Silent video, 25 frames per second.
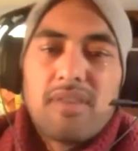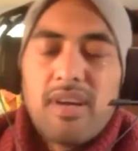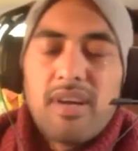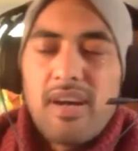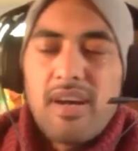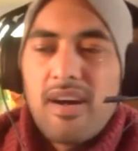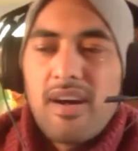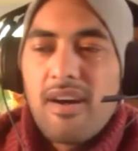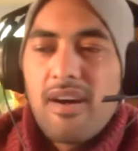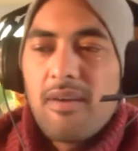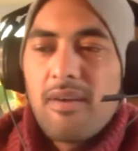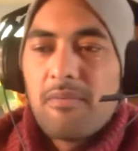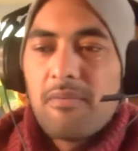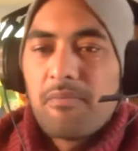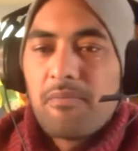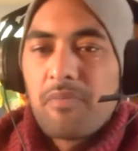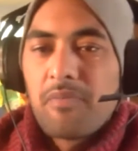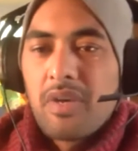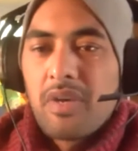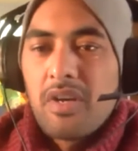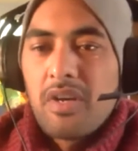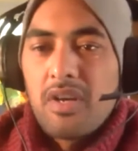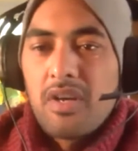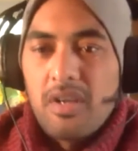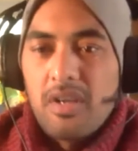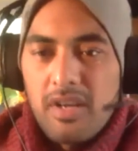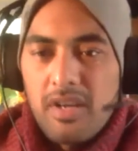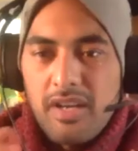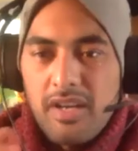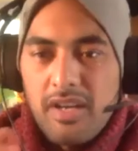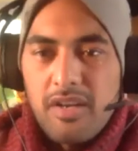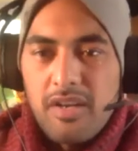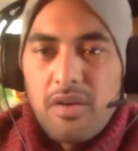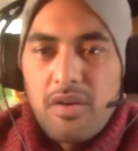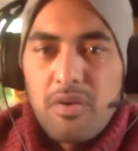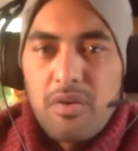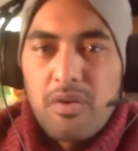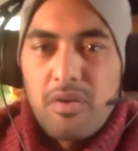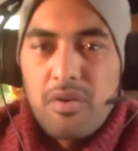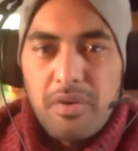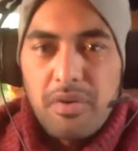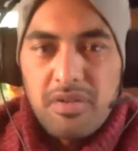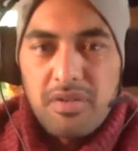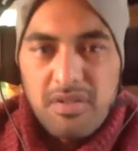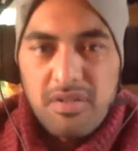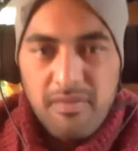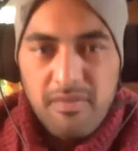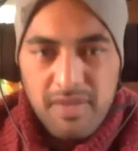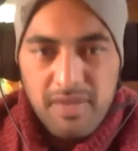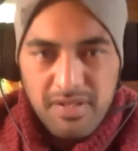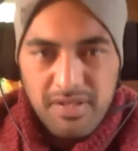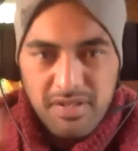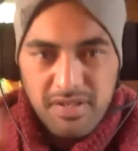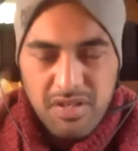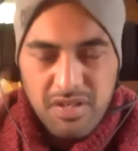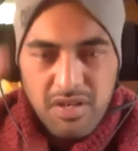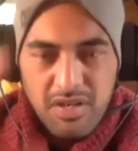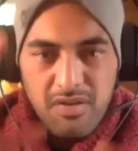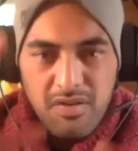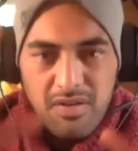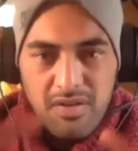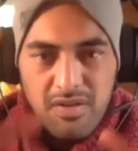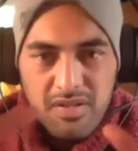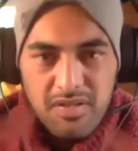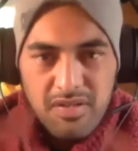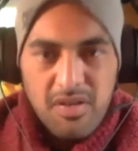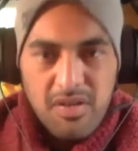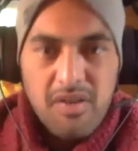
I know because of us sharing this